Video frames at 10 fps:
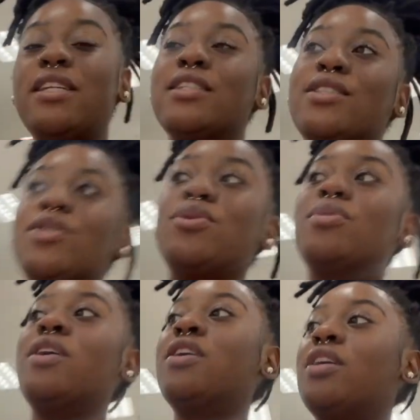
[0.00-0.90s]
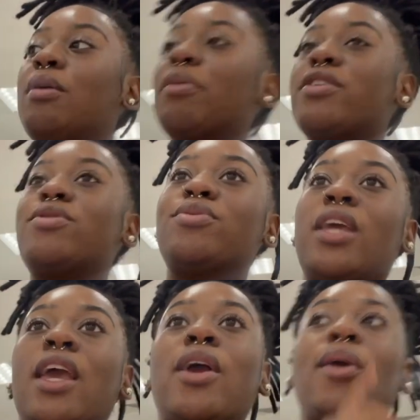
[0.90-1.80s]
um, soap and body
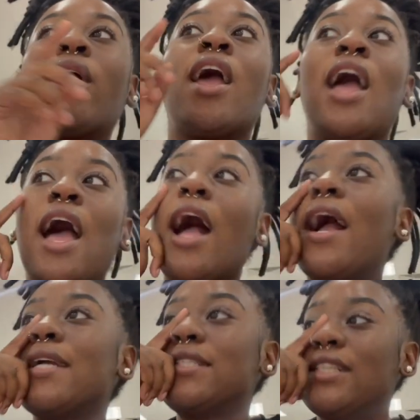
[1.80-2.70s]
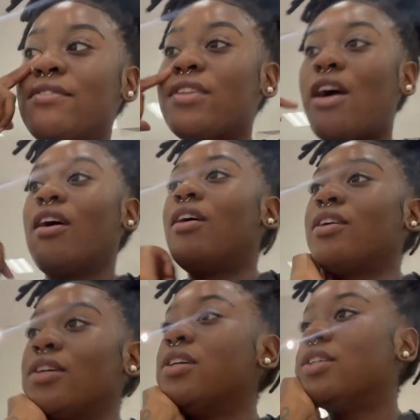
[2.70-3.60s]
wash is kind of the same thing, but y'all know what I'm
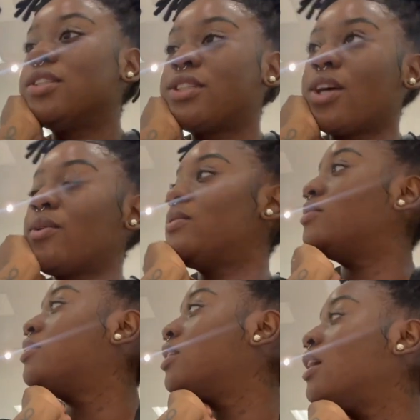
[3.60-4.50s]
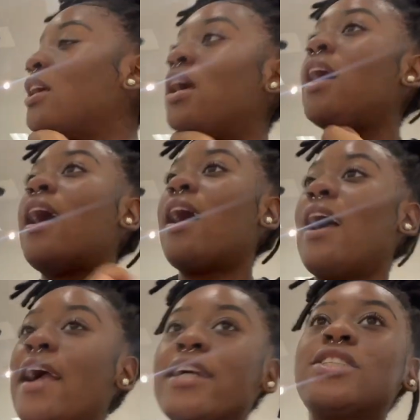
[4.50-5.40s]
trying to say. I don't like these
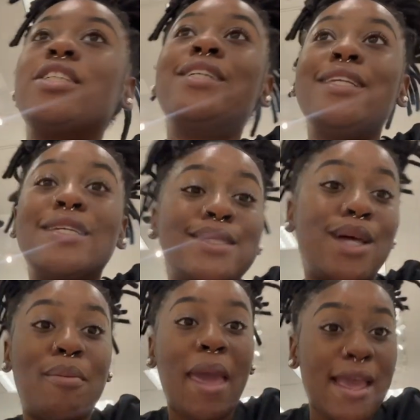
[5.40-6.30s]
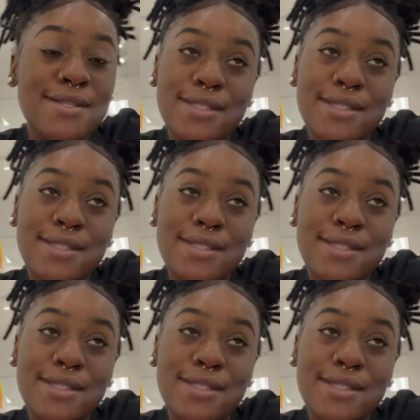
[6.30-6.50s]
voiceovers. Why did my audio